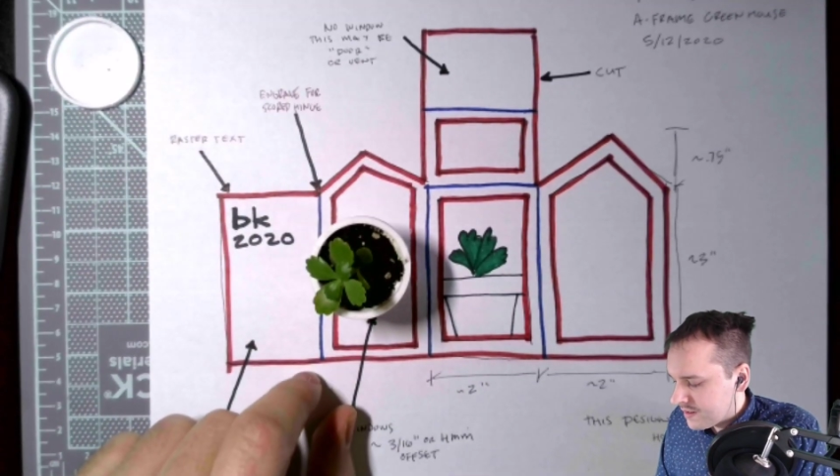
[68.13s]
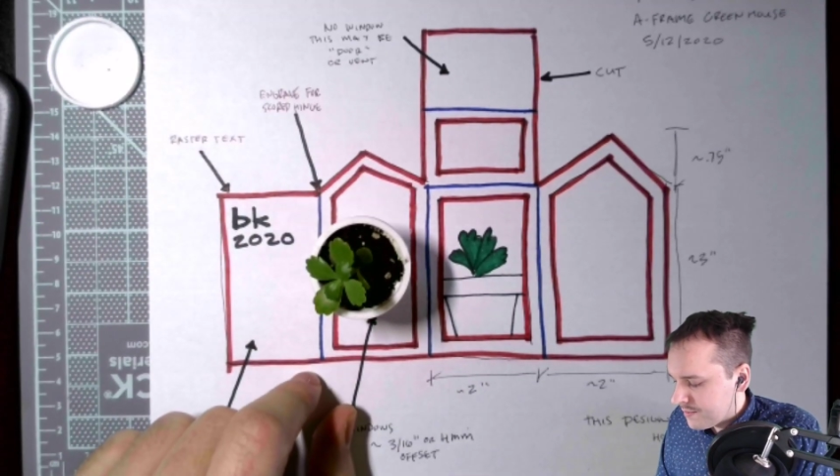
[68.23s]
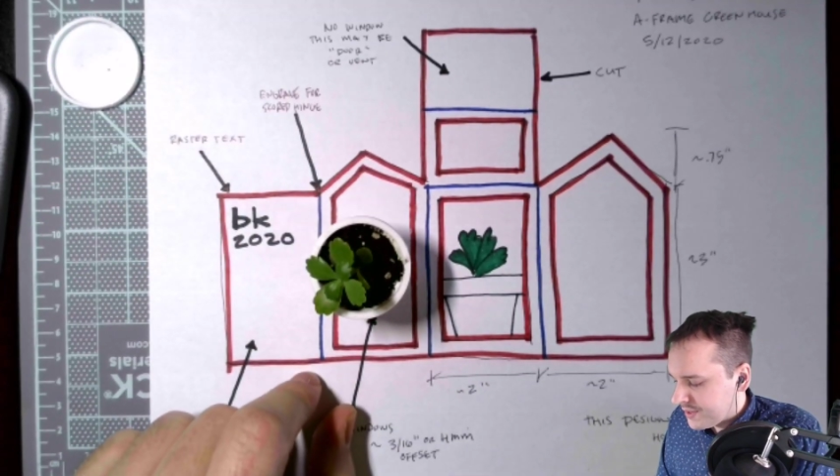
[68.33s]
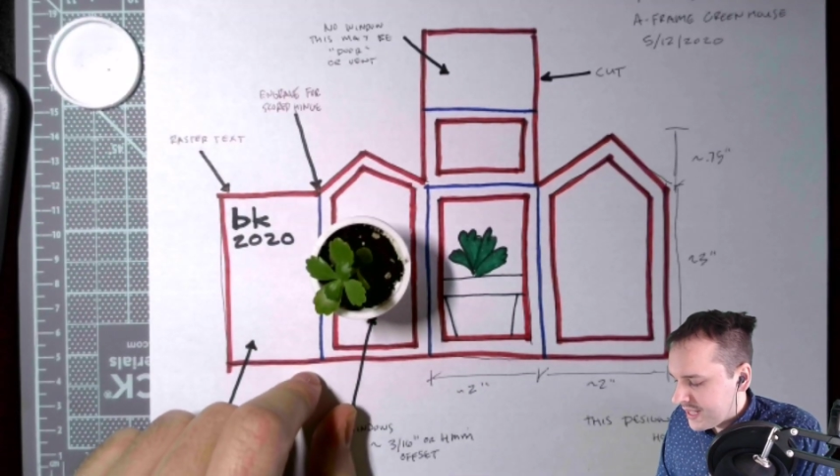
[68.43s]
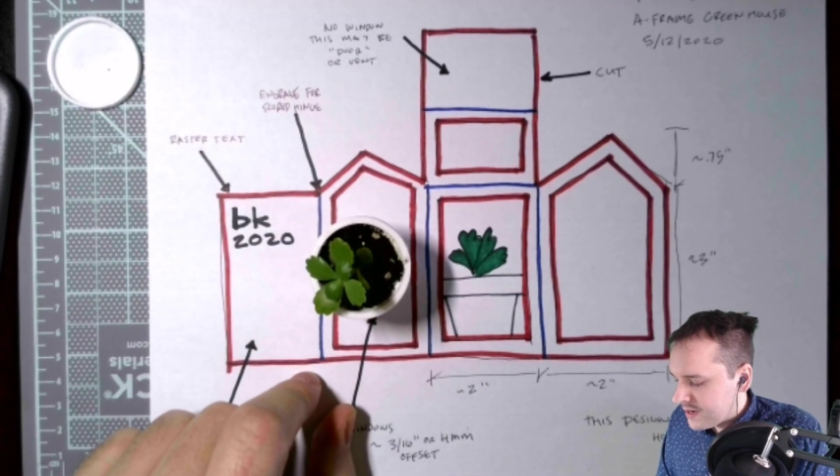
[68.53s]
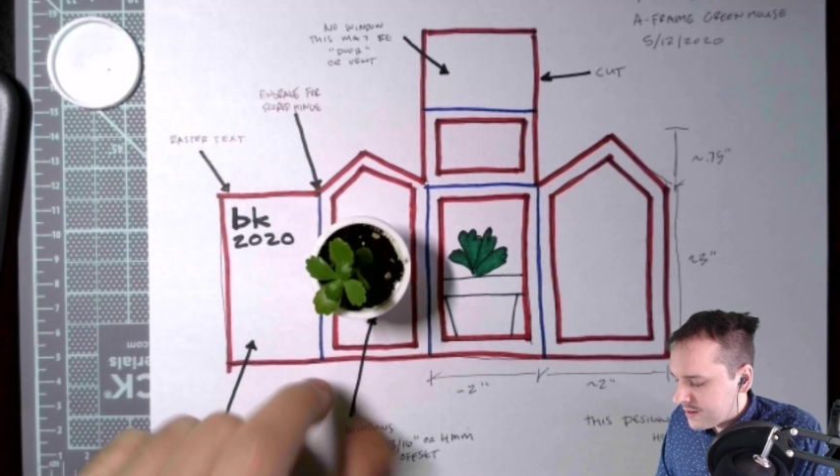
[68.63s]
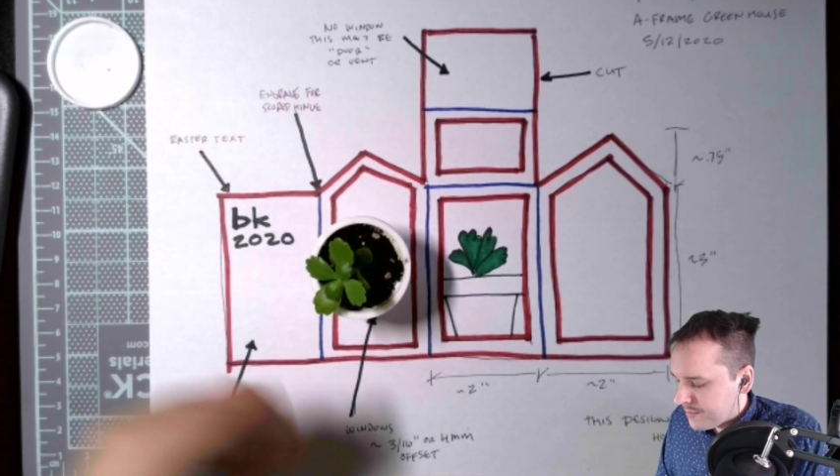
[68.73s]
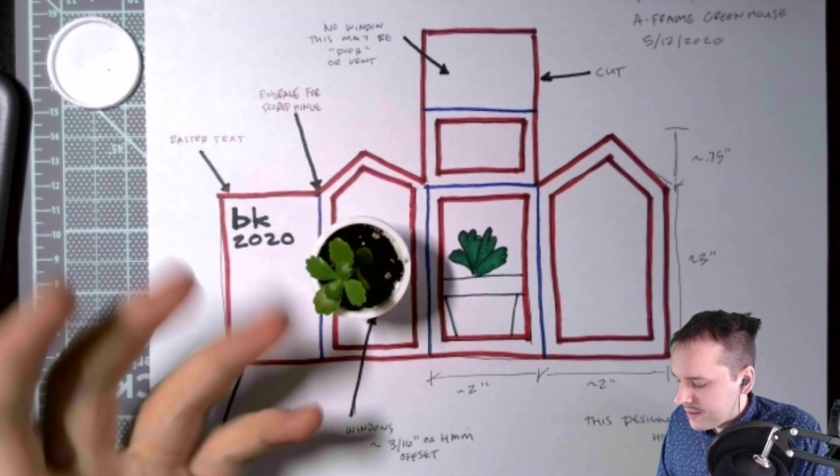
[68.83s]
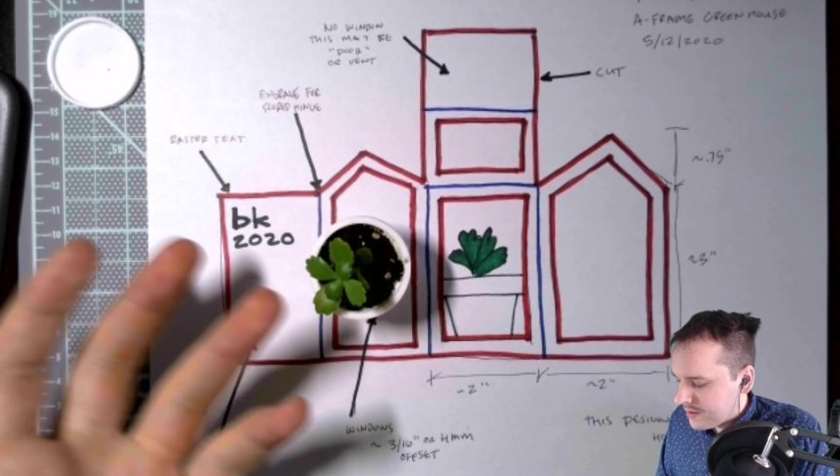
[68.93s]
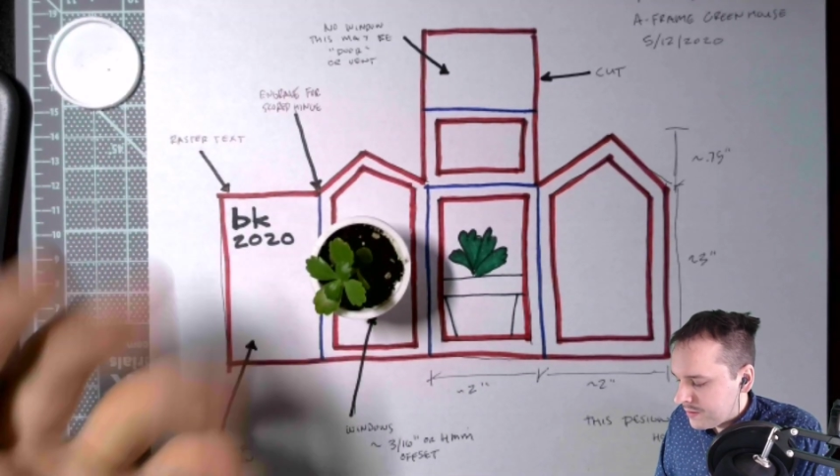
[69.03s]
planter,
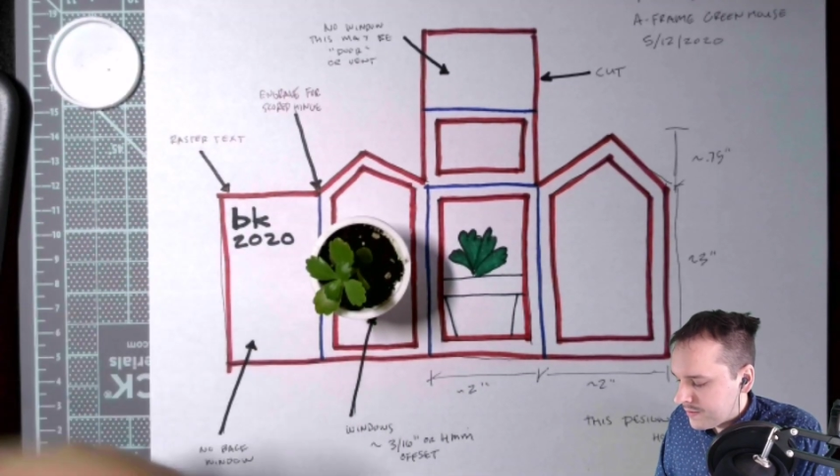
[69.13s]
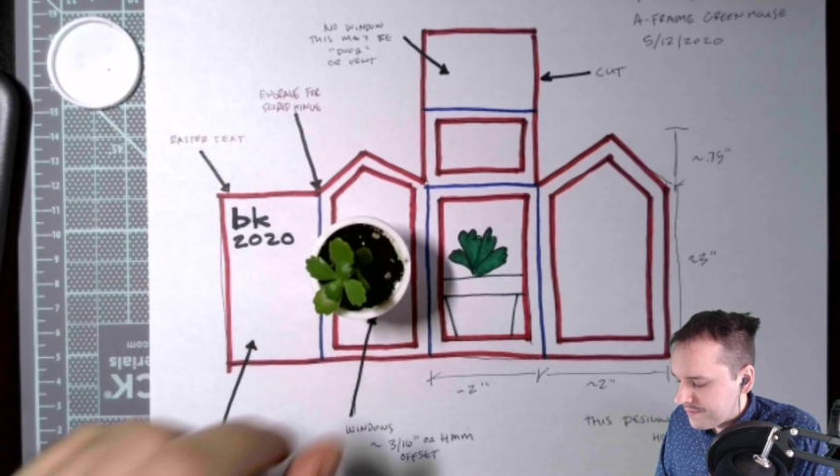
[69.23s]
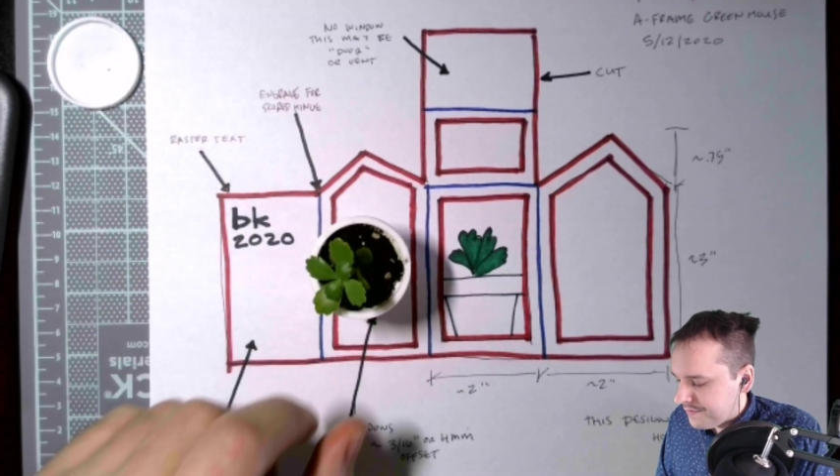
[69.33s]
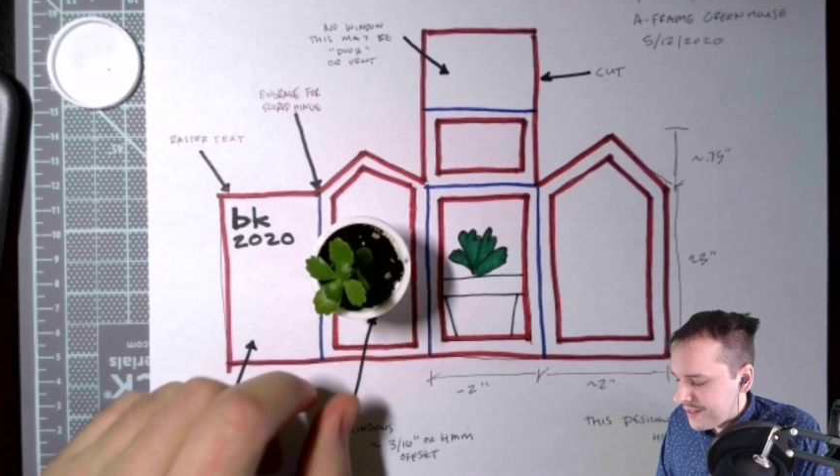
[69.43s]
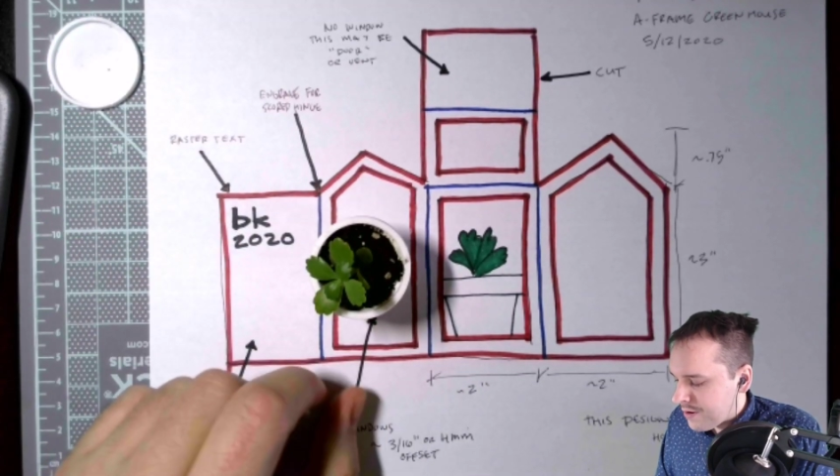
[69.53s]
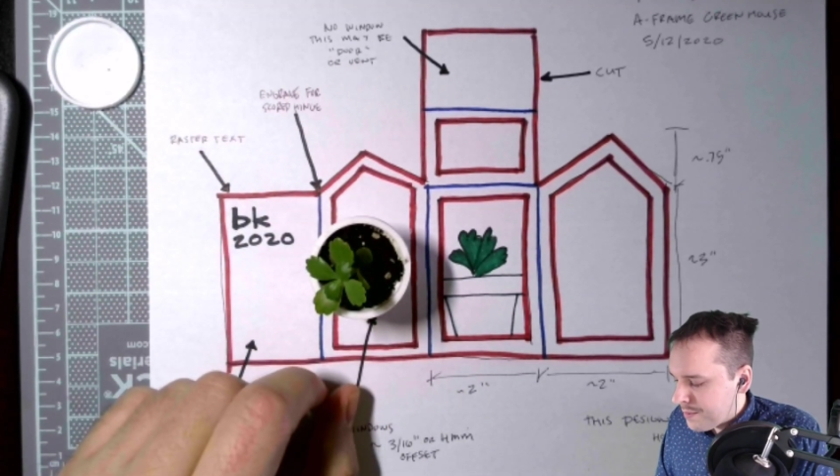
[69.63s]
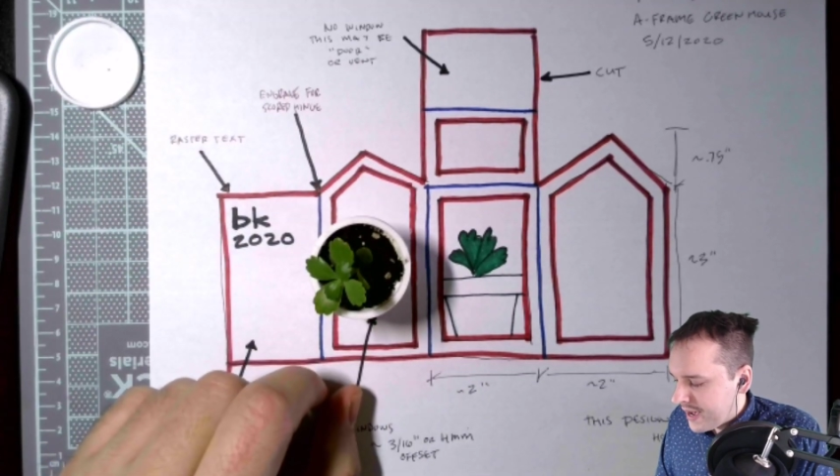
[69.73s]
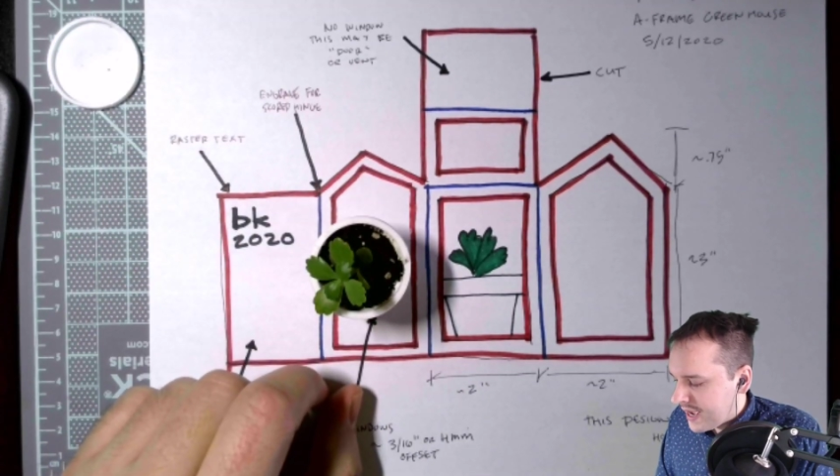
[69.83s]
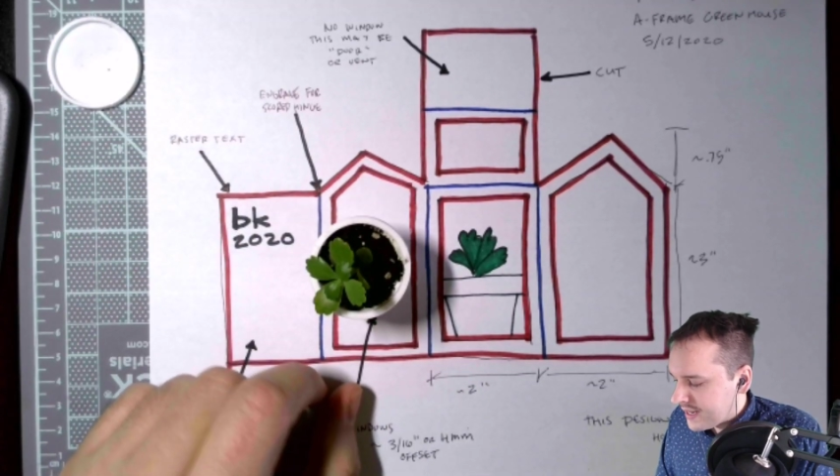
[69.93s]
my little flower pot